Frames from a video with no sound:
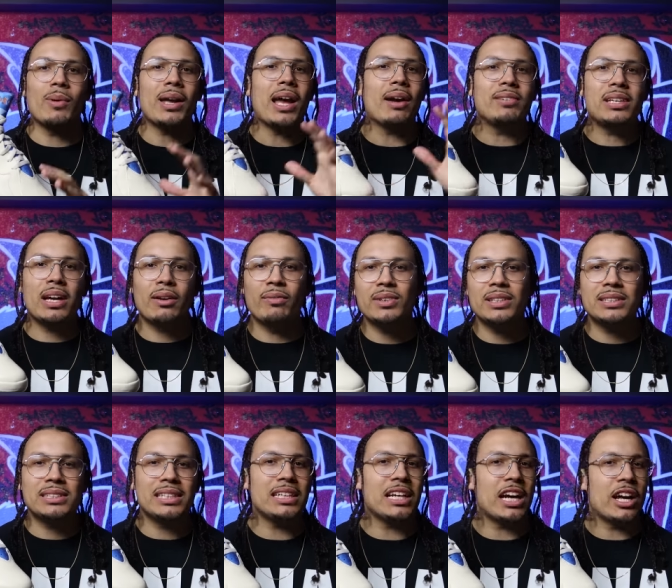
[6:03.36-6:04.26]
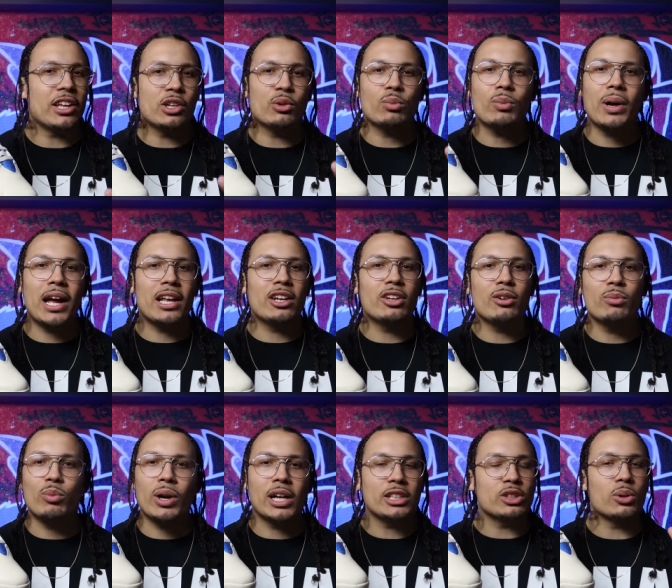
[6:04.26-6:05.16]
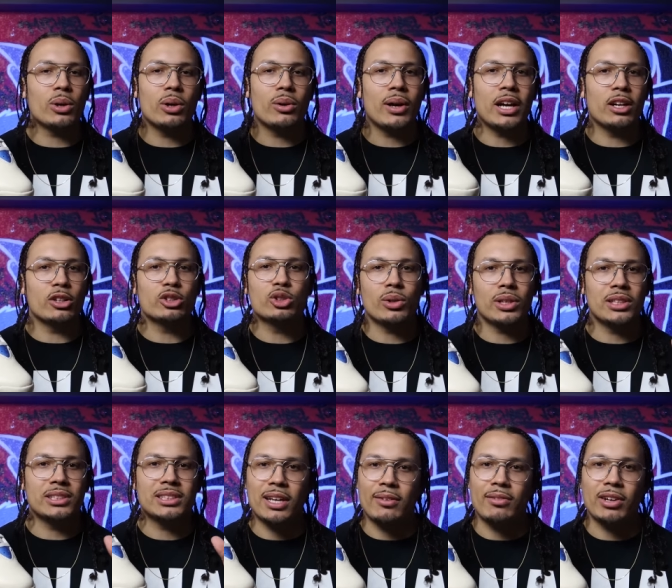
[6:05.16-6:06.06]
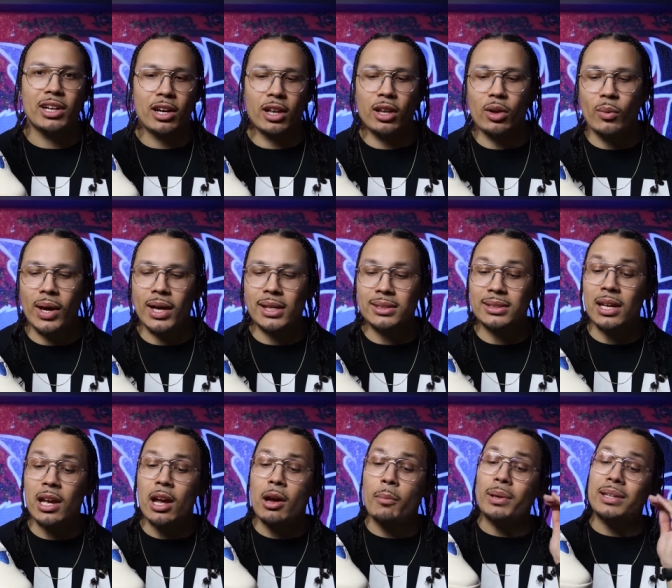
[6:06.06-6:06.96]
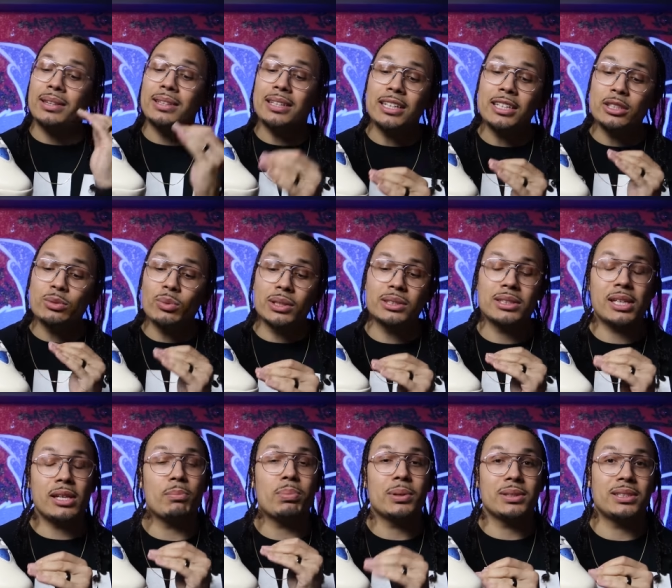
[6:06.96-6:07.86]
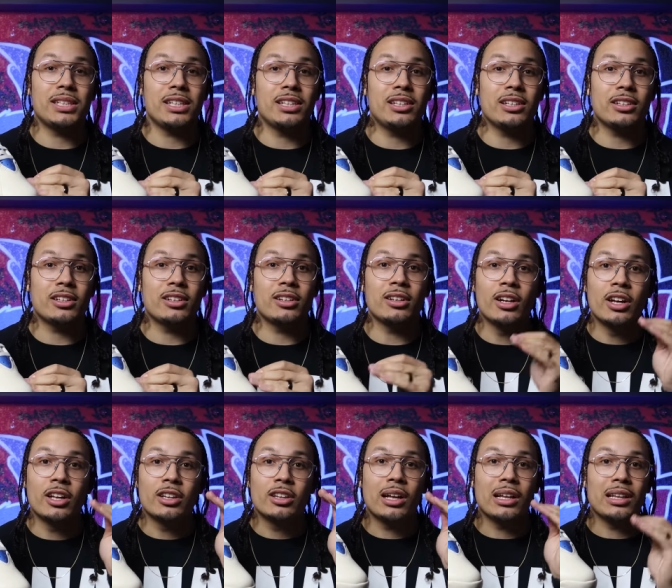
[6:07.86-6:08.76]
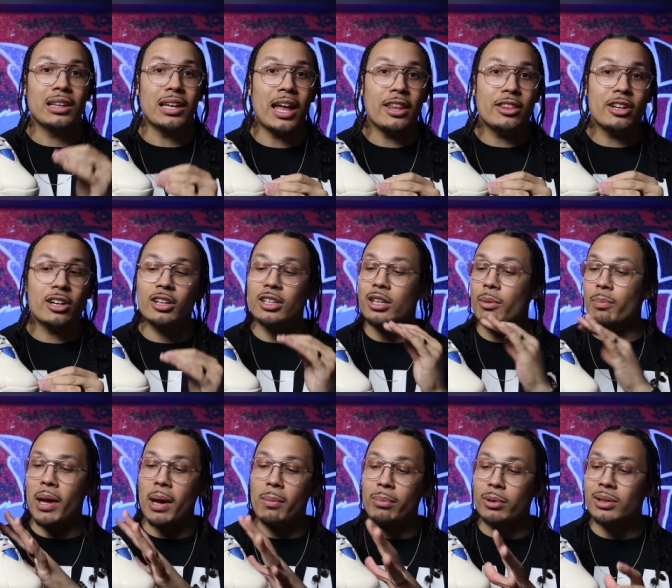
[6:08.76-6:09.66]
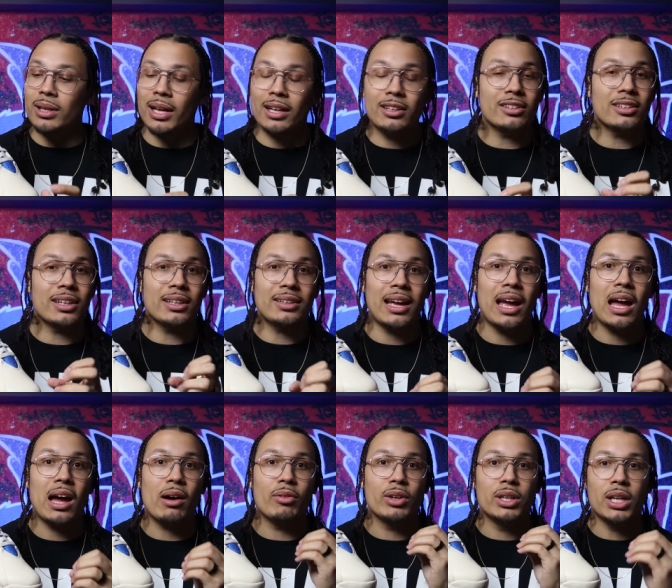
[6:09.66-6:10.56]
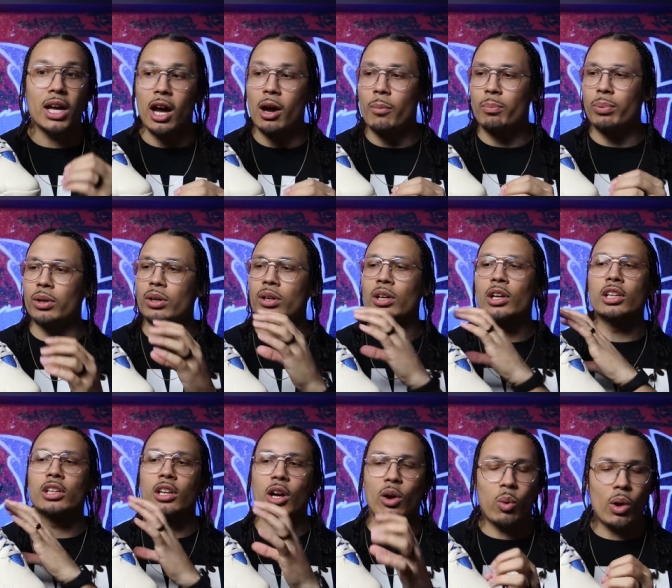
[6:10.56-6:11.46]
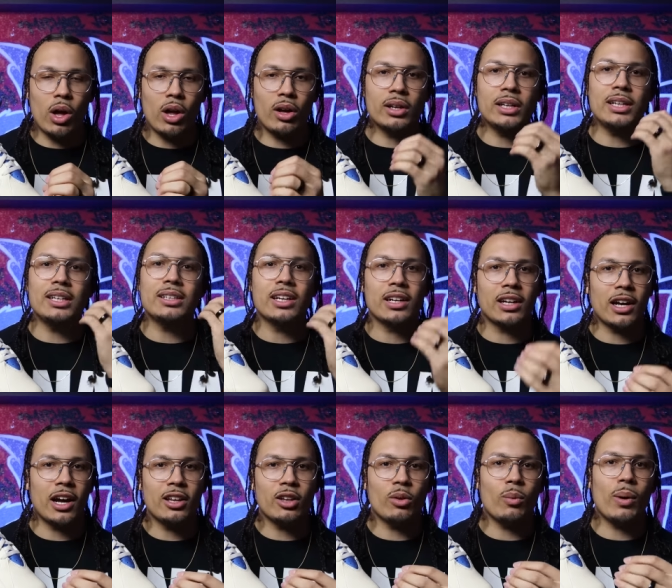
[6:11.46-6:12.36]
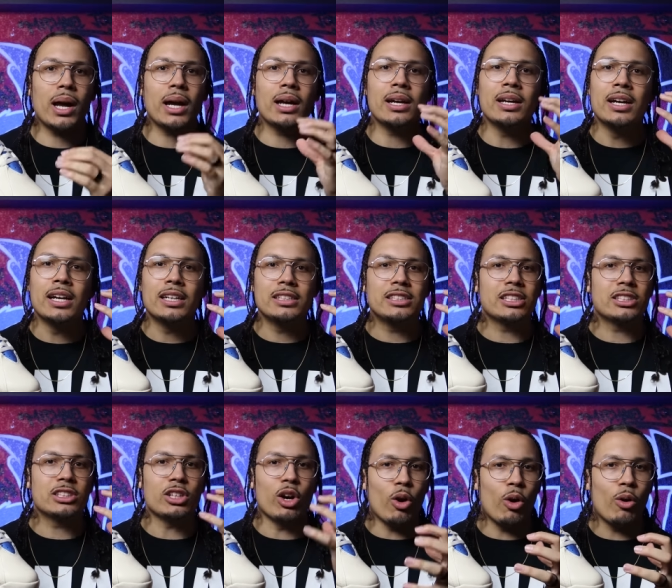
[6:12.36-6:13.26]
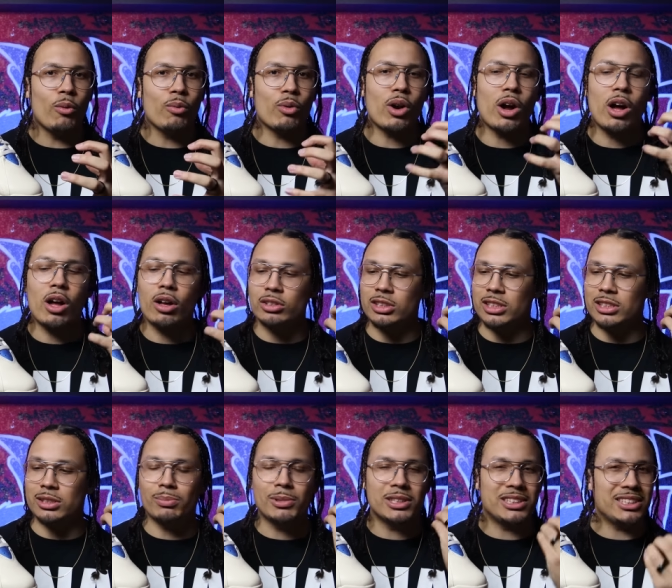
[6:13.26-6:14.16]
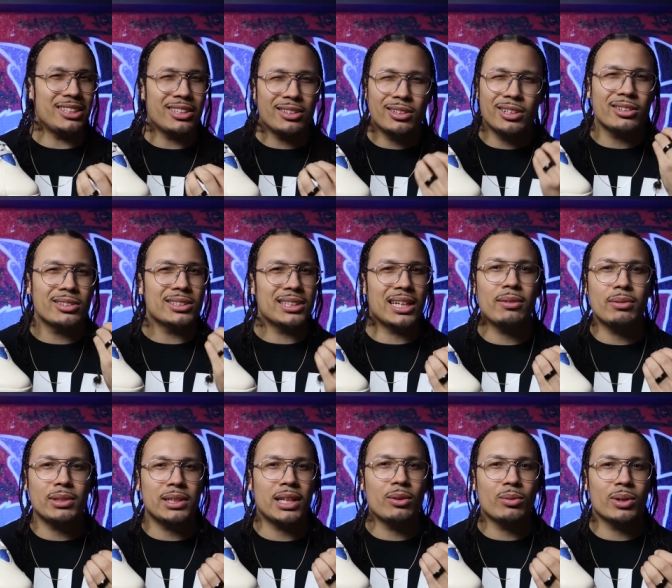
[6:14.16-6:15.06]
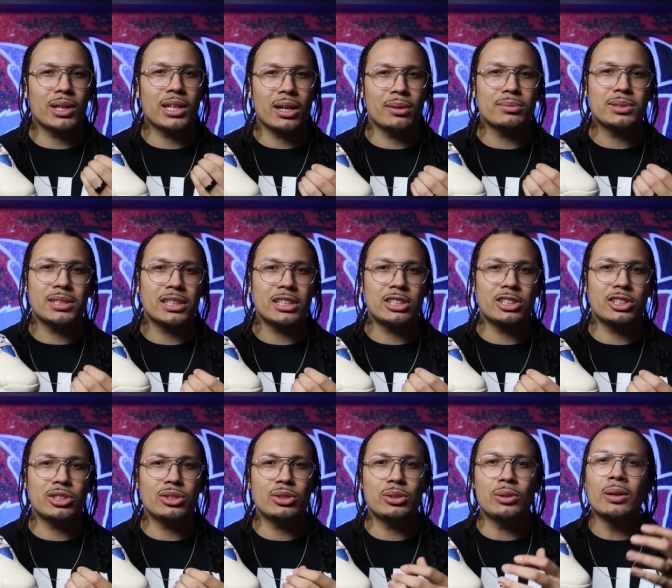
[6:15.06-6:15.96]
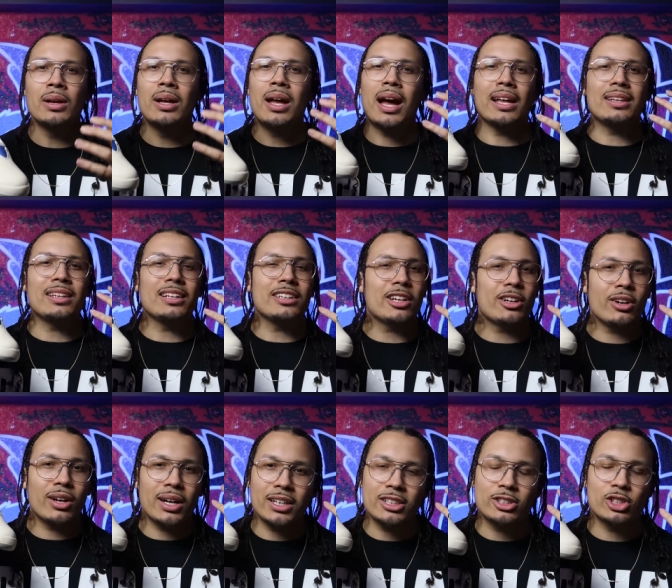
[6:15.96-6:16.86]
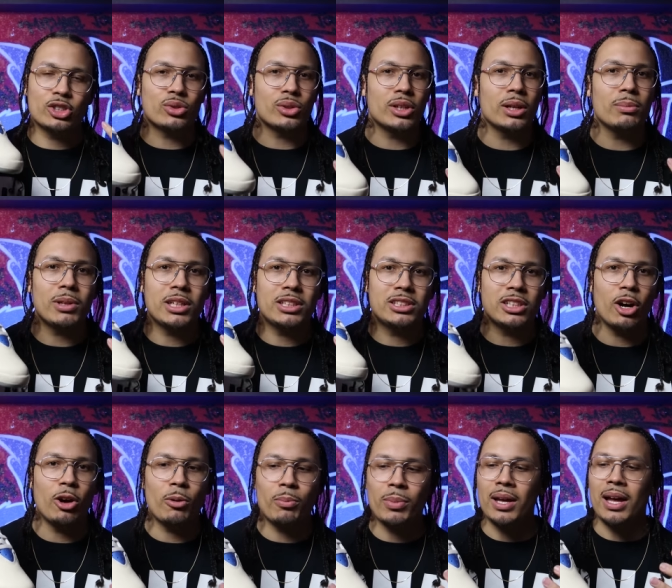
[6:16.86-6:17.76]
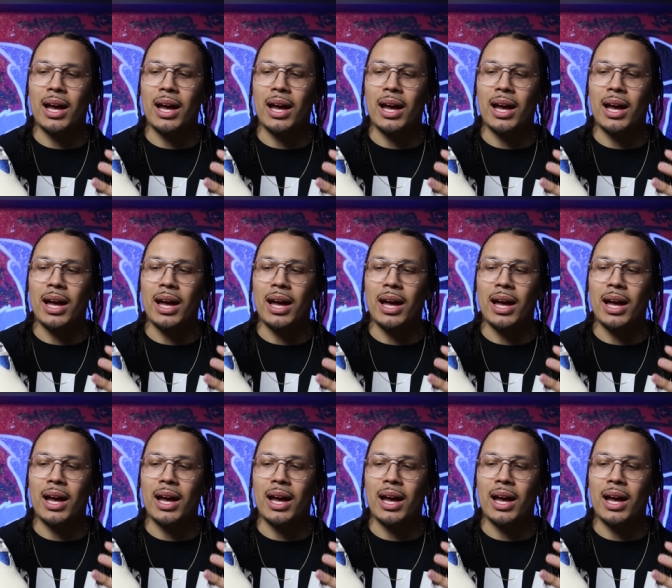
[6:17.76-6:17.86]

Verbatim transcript: And we have definitely seen other random retro Air Jordan 7 colorways, but these ones in particular, the leather, the pebbled leather that they have on the upper, the quality, the colorway, just the overall just materials and everything when it comes to this shoe, I think they are extremely dope.